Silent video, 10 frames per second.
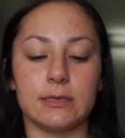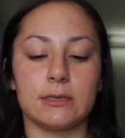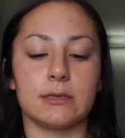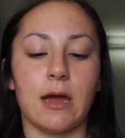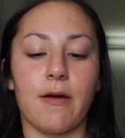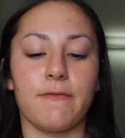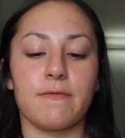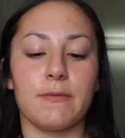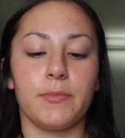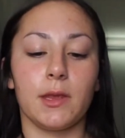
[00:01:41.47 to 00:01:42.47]

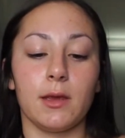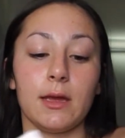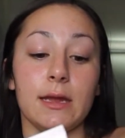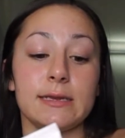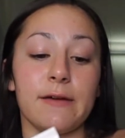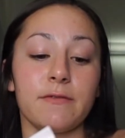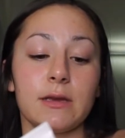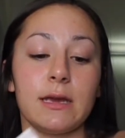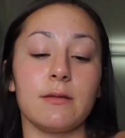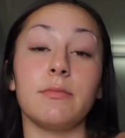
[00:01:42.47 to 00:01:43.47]
stuff. It
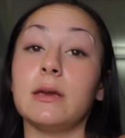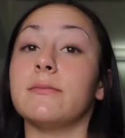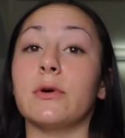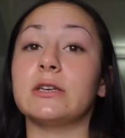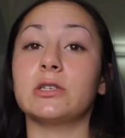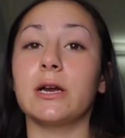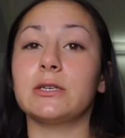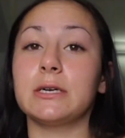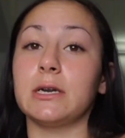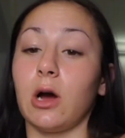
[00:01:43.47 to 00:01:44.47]
definitely can be a
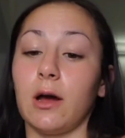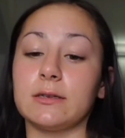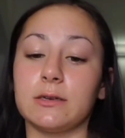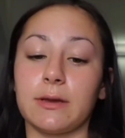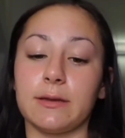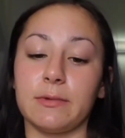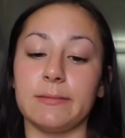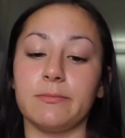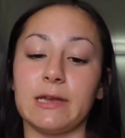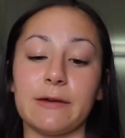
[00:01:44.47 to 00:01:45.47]
moisturizer, and it also can
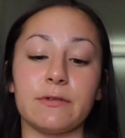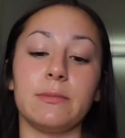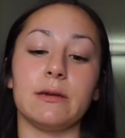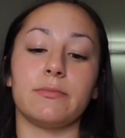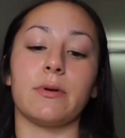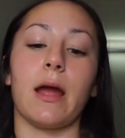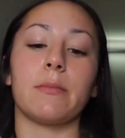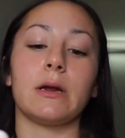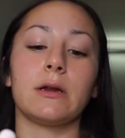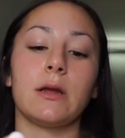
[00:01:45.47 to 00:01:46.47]
definitely be a
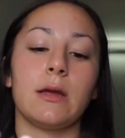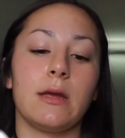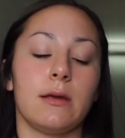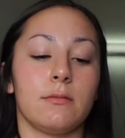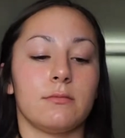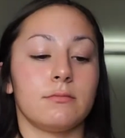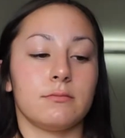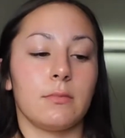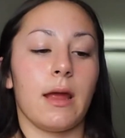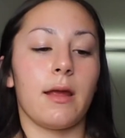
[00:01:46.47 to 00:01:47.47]
primer,
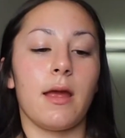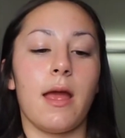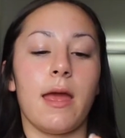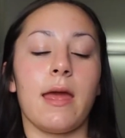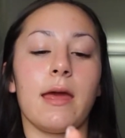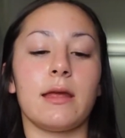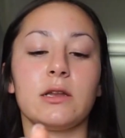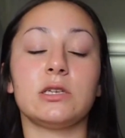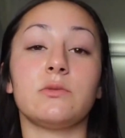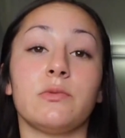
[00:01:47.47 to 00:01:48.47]
and it
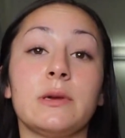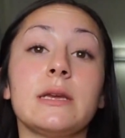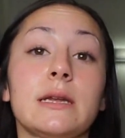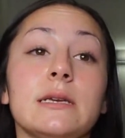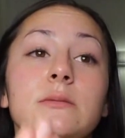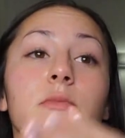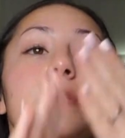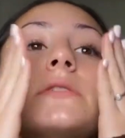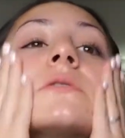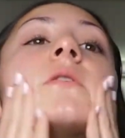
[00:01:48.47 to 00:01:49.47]
just really does
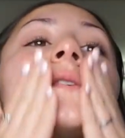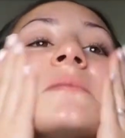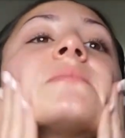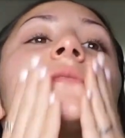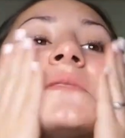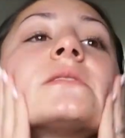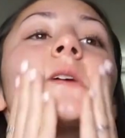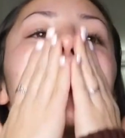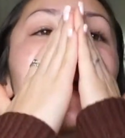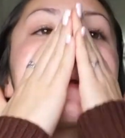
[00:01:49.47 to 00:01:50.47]
moisturize my
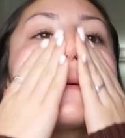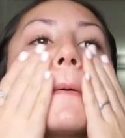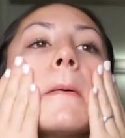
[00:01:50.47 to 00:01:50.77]
skin